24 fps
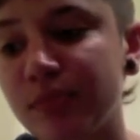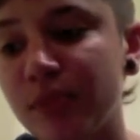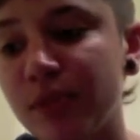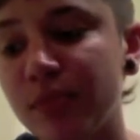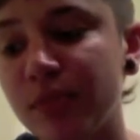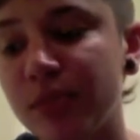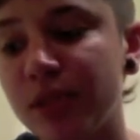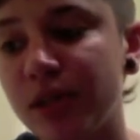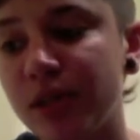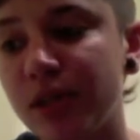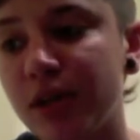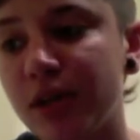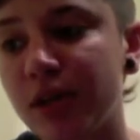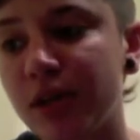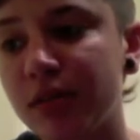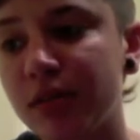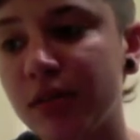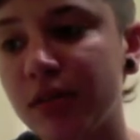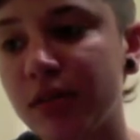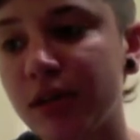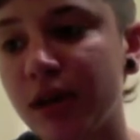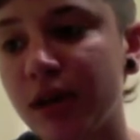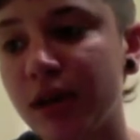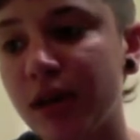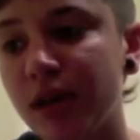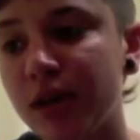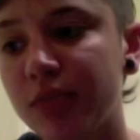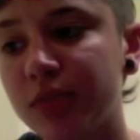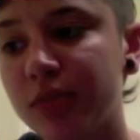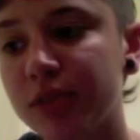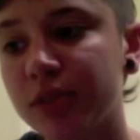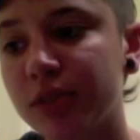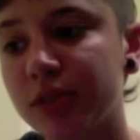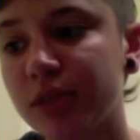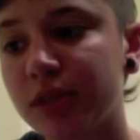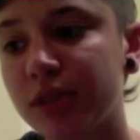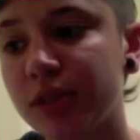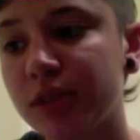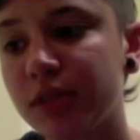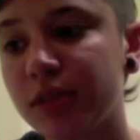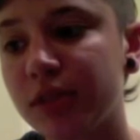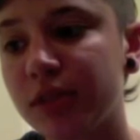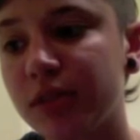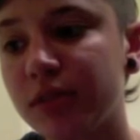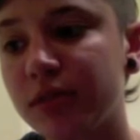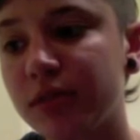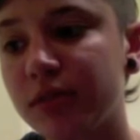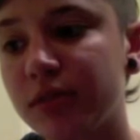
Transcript: but yeah, I really